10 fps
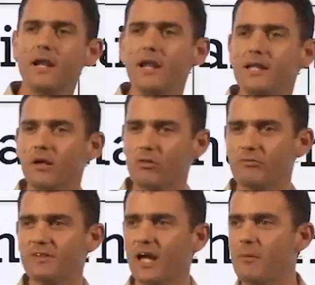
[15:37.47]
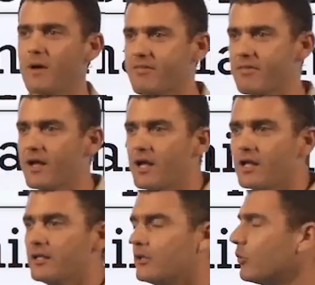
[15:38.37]
the leaders of the Hamas.
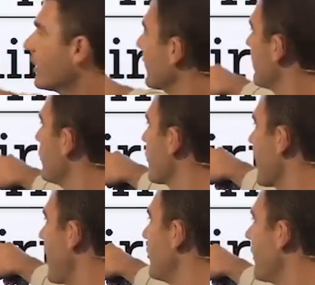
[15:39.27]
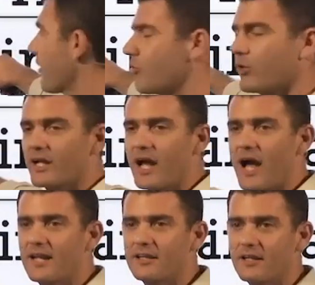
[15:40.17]
Look at Musa Abu Marzouk and
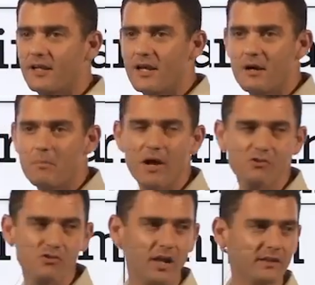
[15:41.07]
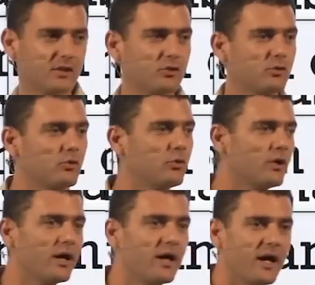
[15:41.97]
Khaled Mashal, the two
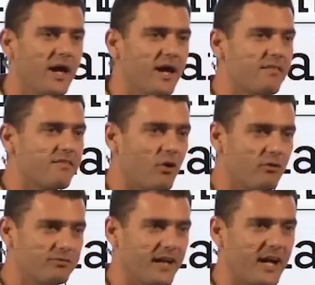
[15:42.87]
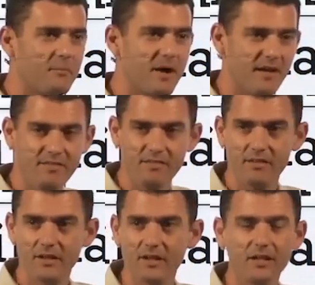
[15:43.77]
heads of the Hamas.
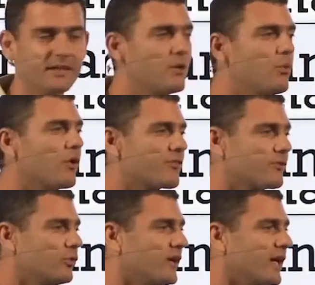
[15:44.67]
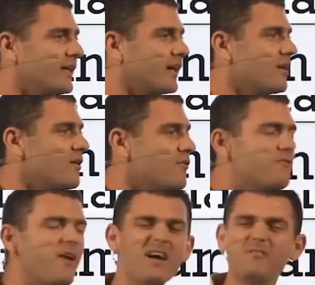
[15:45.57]
They worth together
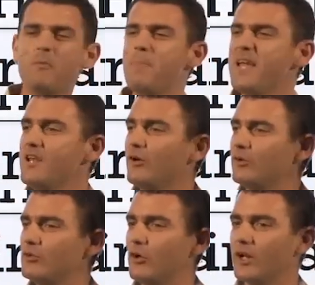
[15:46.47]
$5 billion.